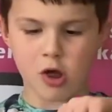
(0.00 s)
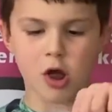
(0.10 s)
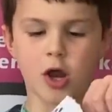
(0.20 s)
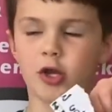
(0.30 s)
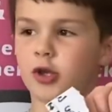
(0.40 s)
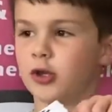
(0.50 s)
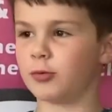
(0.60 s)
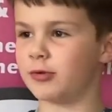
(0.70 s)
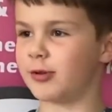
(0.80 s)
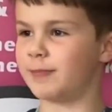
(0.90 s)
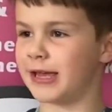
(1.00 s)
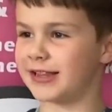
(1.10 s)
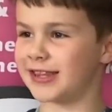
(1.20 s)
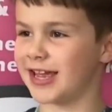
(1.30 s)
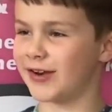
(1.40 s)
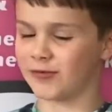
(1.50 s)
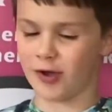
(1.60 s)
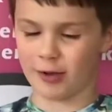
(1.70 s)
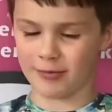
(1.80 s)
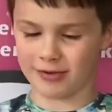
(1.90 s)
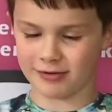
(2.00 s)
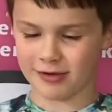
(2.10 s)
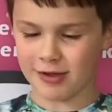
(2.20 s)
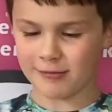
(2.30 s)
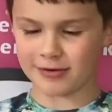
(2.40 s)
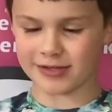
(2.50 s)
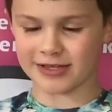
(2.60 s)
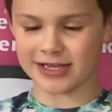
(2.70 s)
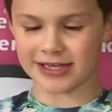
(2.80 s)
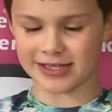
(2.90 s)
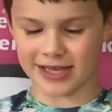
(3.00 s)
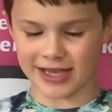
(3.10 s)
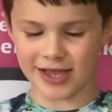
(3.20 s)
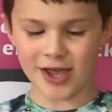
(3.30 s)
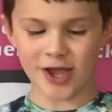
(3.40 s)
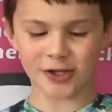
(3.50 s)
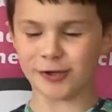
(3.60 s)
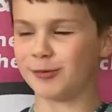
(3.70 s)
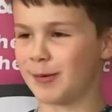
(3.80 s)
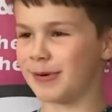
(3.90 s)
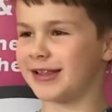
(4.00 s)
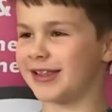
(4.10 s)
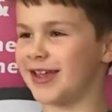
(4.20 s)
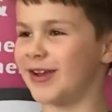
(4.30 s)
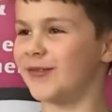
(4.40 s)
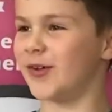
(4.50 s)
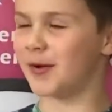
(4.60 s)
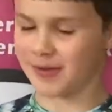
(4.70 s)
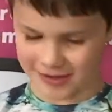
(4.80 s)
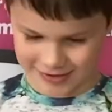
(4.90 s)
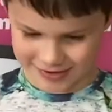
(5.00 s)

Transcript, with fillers: I knew you would have picked the 10 of diamonds. Because it says here, you will pick the 10 of diamonds.